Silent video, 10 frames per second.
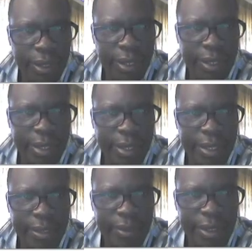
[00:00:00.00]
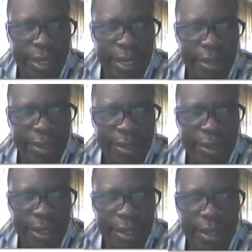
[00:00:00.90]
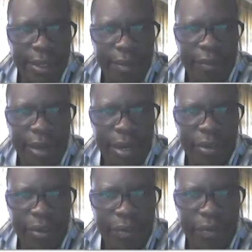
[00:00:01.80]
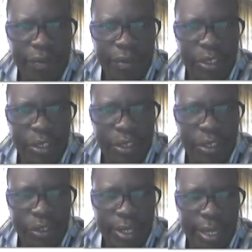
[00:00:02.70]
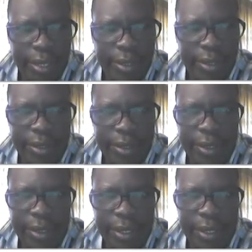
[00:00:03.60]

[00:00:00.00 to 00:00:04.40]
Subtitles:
In the discrete case, the values of gx